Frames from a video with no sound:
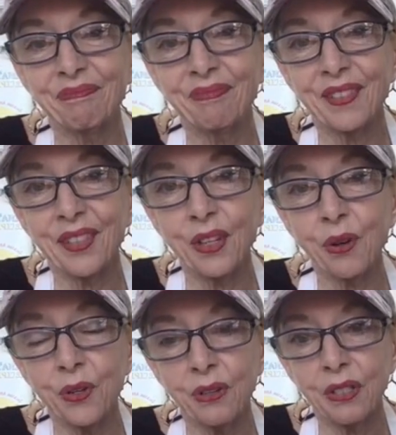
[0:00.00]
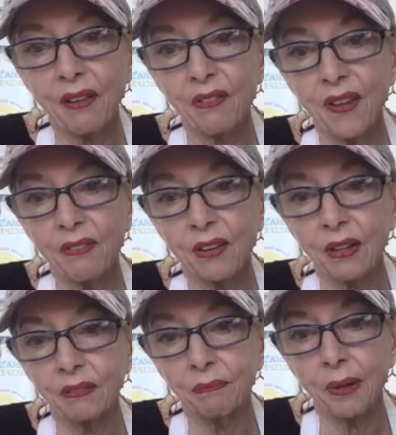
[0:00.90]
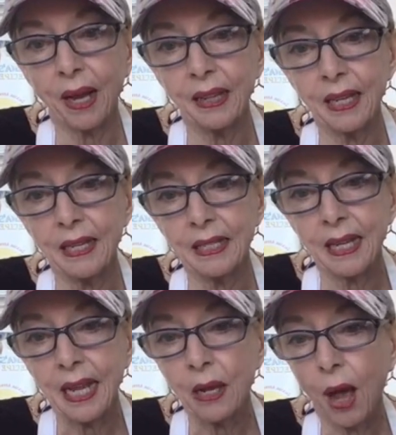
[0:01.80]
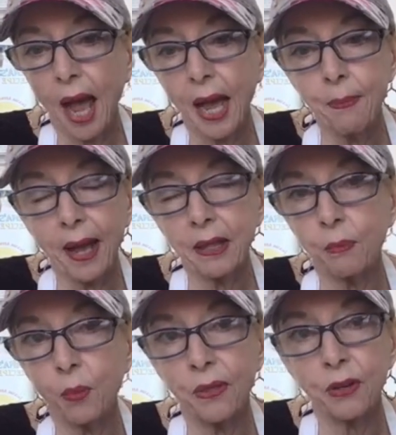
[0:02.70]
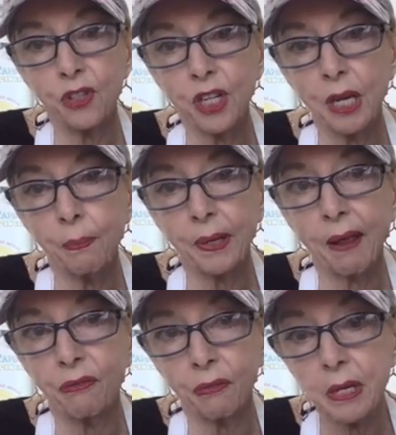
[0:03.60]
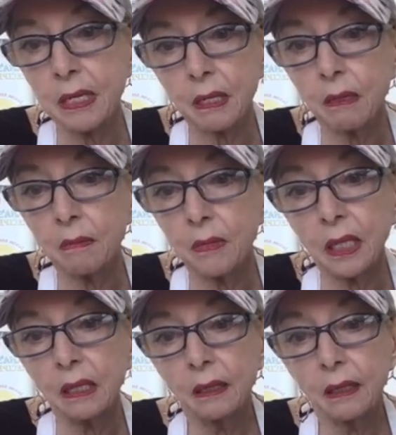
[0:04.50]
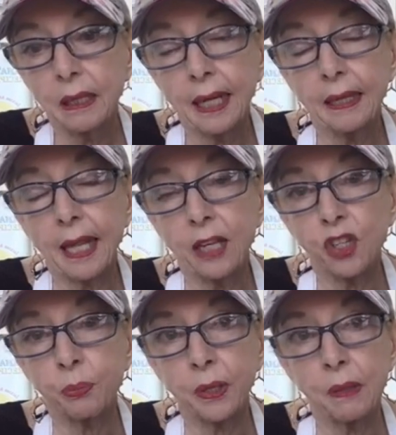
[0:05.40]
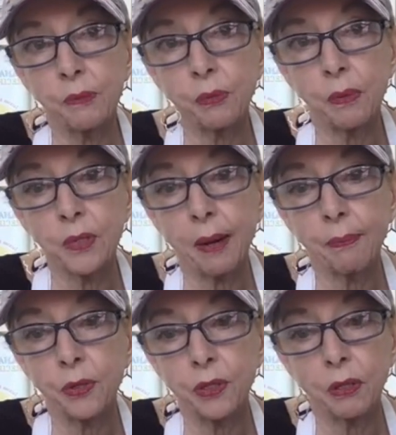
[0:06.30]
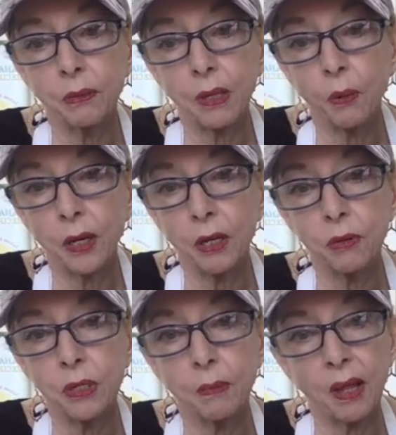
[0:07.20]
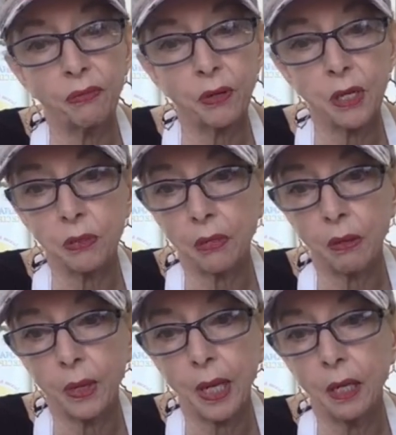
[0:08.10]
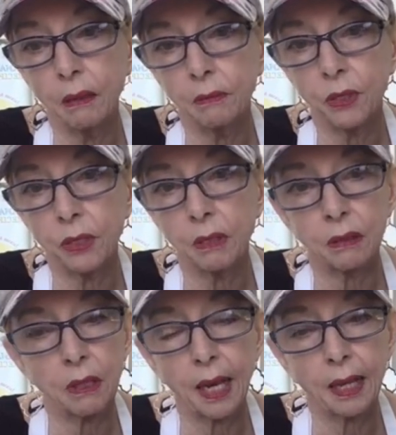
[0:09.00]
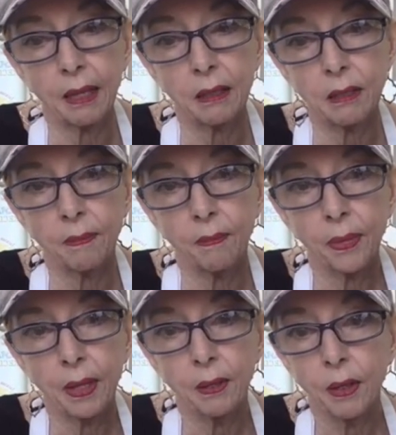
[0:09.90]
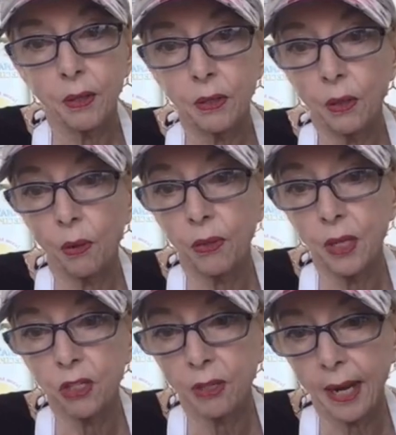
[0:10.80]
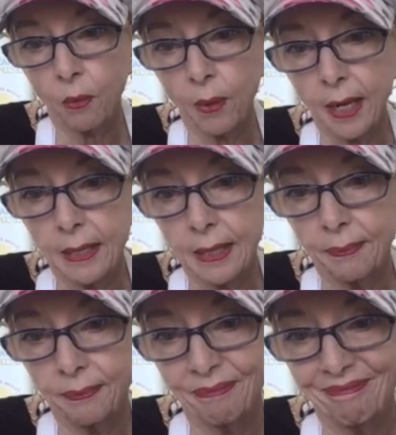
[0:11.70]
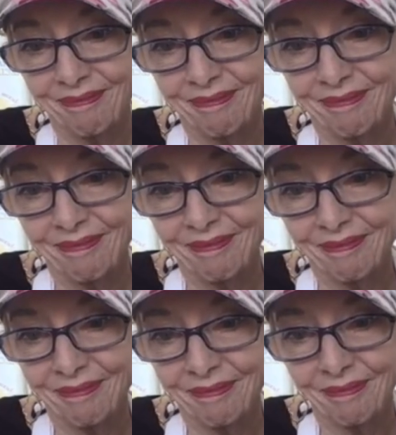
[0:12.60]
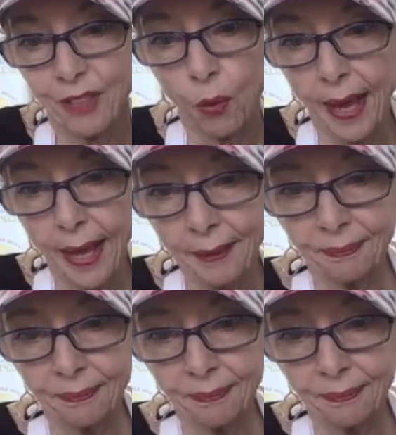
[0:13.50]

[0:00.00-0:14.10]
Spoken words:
So do yourself a favor, buy these. I buy them when they're cheap and I freeze them and then just bring them to room temperature when I want to use them. They freeze really well, just like this. So these are egg whites. Okay?